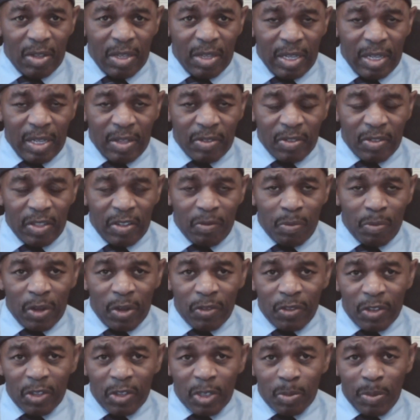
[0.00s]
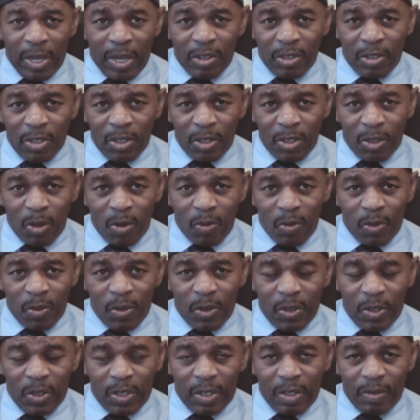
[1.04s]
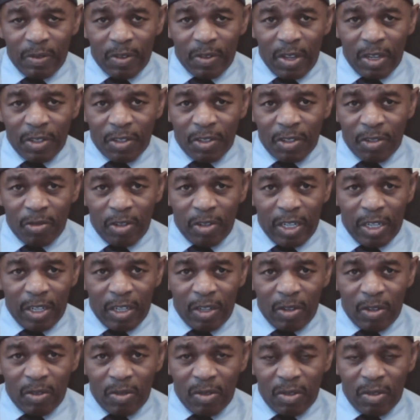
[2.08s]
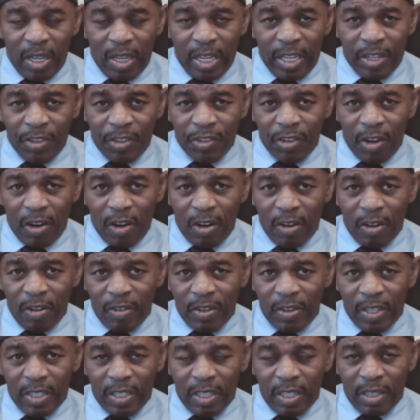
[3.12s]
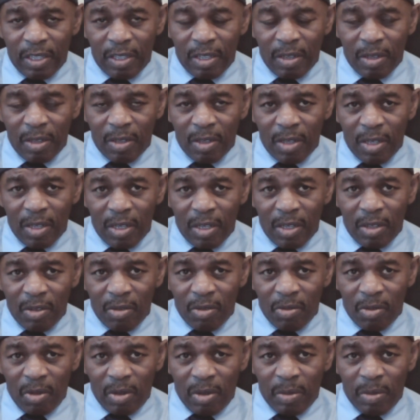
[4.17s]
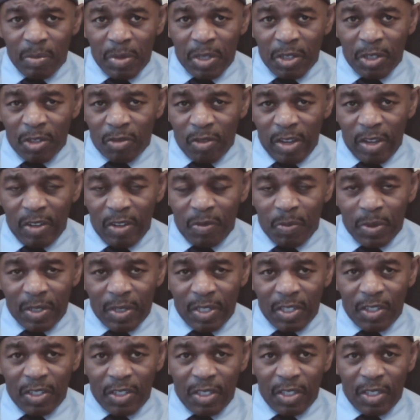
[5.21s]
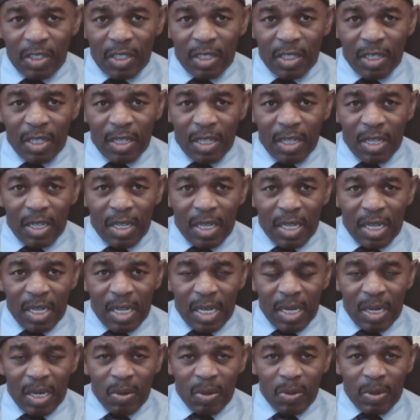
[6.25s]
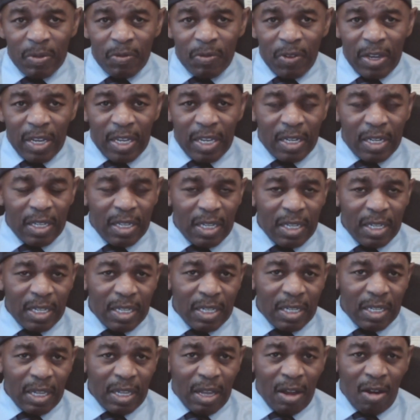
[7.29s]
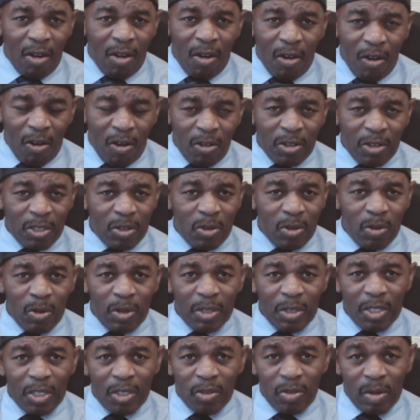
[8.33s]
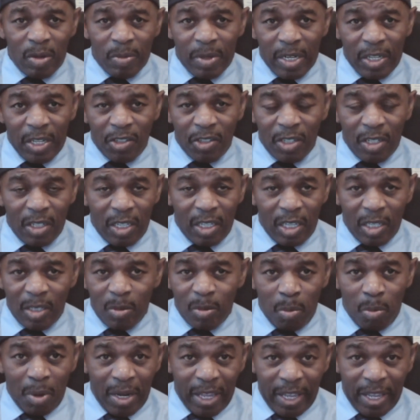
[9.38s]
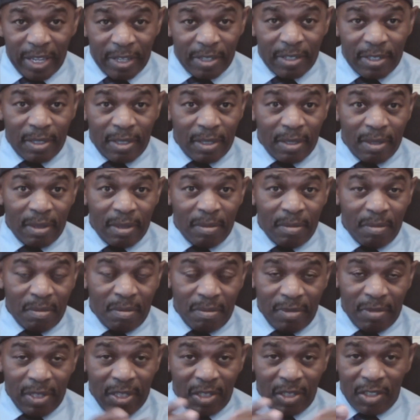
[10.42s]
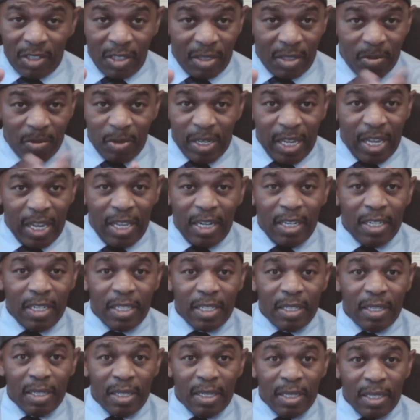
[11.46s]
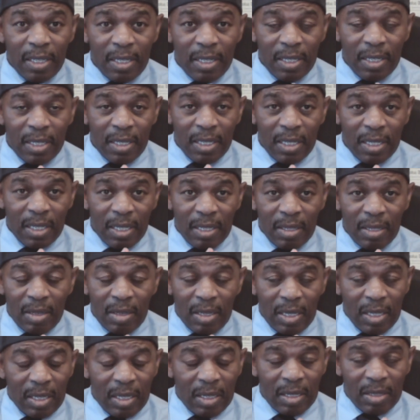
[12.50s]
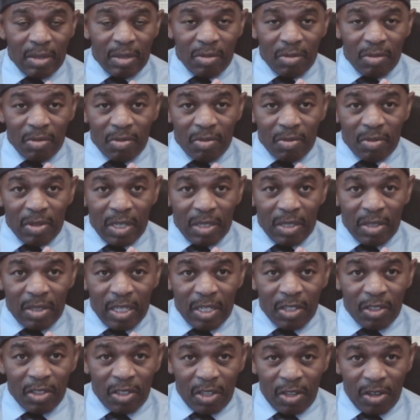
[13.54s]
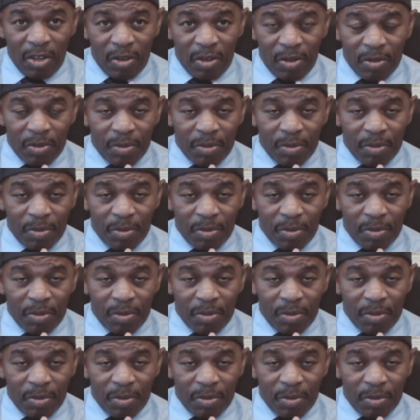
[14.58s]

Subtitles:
they brought their spouses over and concentrated on HR and administrative positions. We find a hardcore discrimination against blacks. It's just a reality that has occurred.